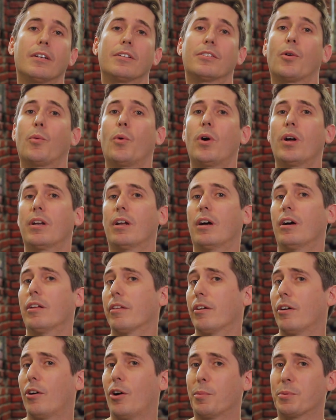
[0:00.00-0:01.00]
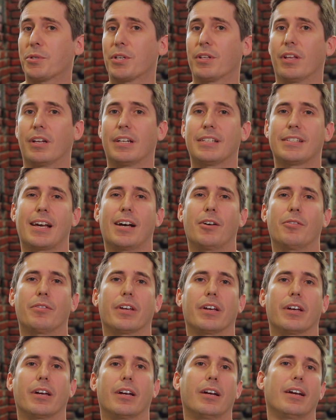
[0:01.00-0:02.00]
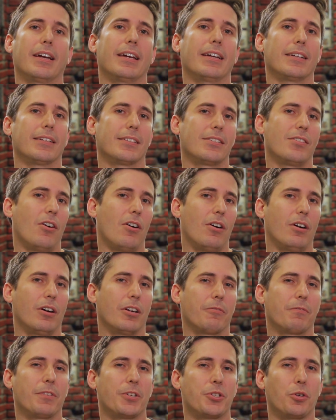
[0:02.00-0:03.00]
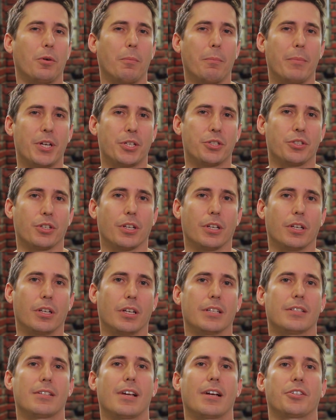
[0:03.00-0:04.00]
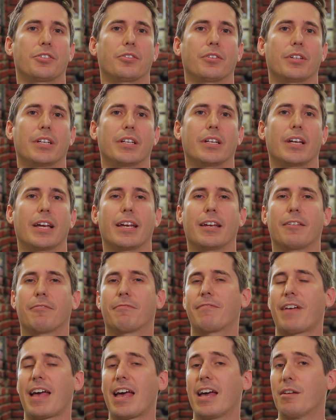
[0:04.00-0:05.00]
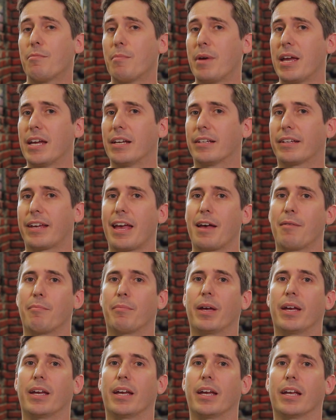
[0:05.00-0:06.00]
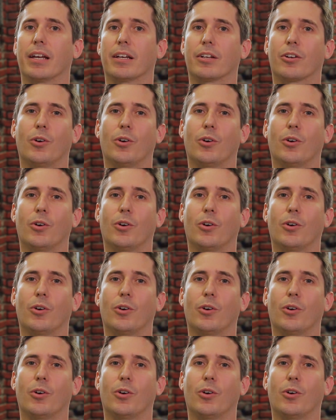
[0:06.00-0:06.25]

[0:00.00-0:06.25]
So one other option that is out there, it is not an official mission, it's actually a fan-made campaign